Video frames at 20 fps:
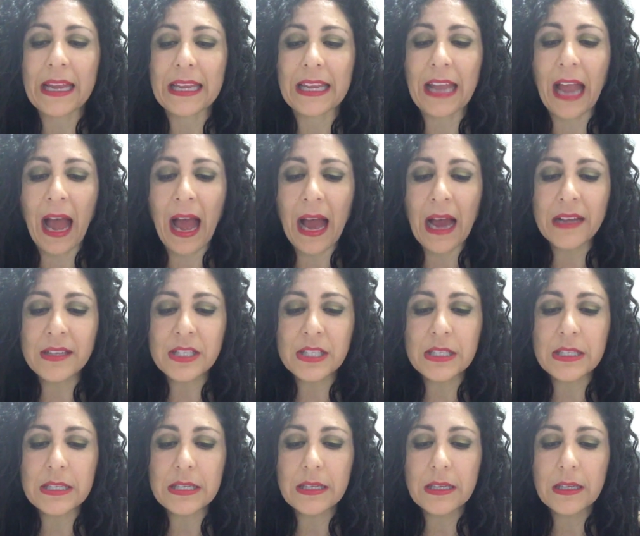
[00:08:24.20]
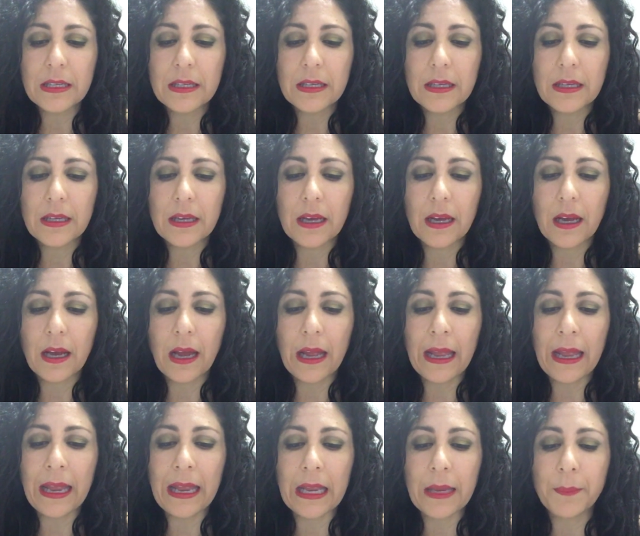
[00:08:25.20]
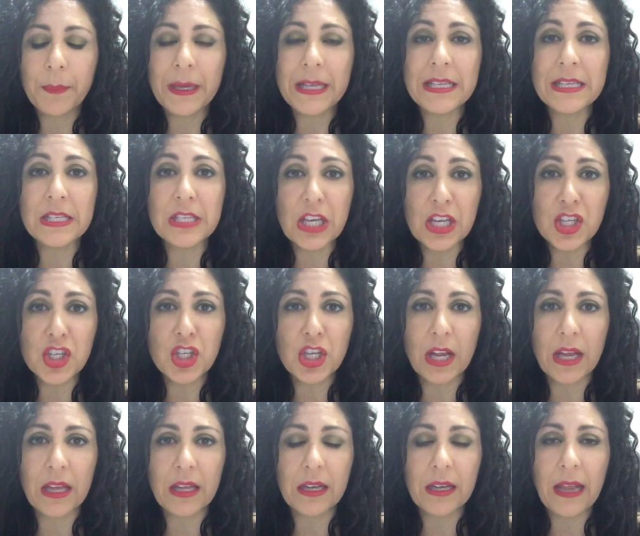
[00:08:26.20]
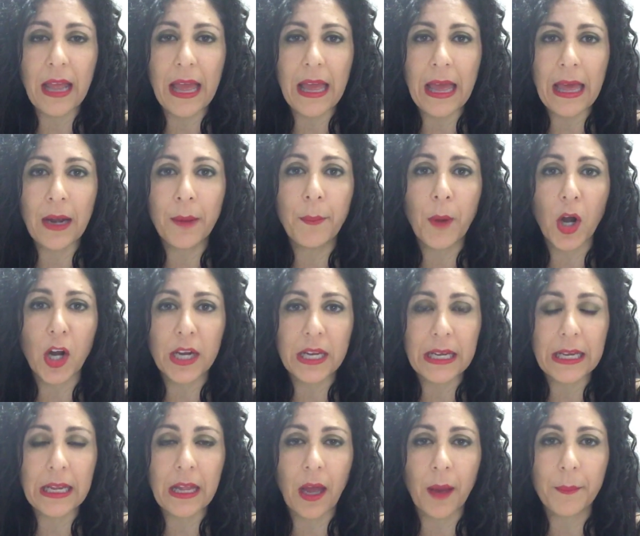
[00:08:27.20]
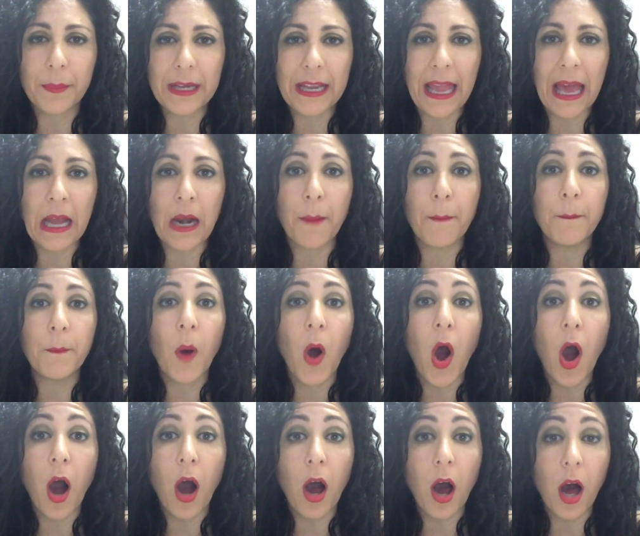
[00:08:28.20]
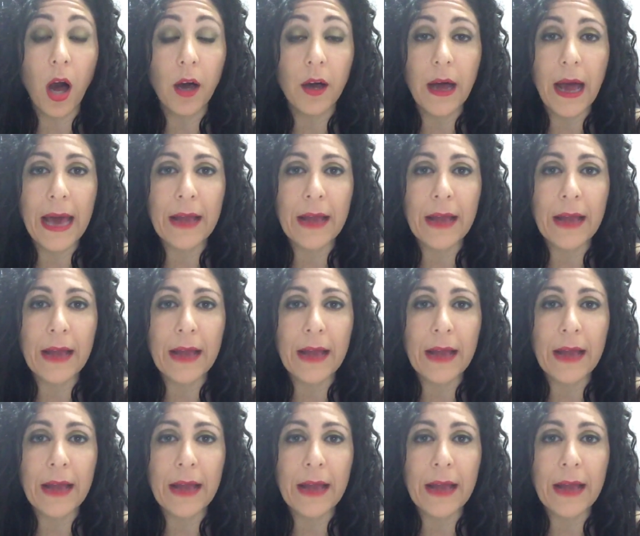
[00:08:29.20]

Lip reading: got a position in a marketing company at a mall.